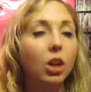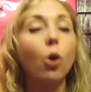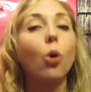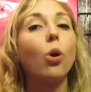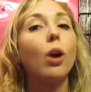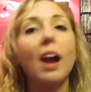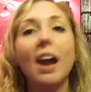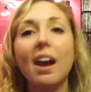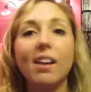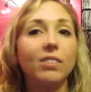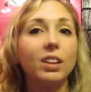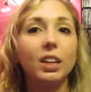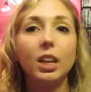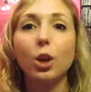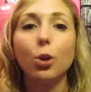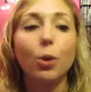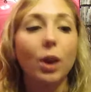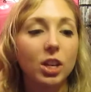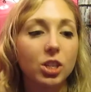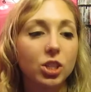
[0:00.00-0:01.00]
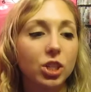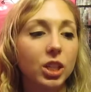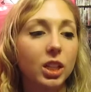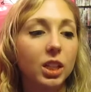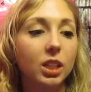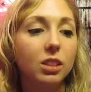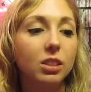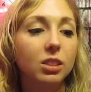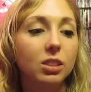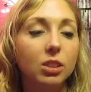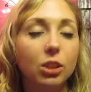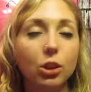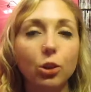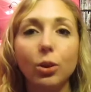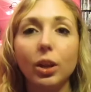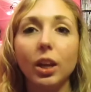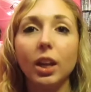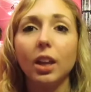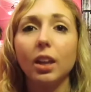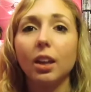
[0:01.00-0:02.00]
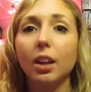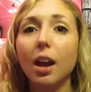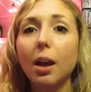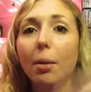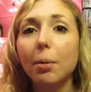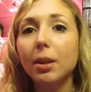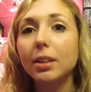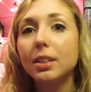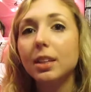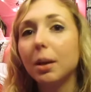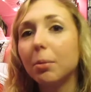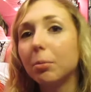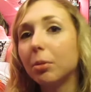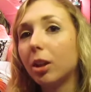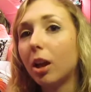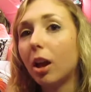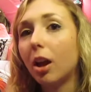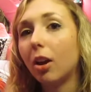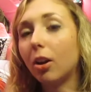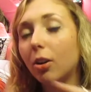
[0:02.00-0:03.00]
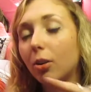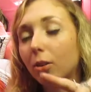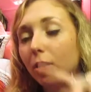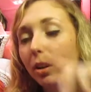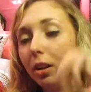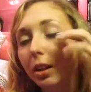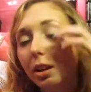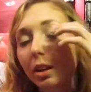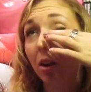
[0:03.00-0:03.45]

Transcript: or have any questions, you can comment down below,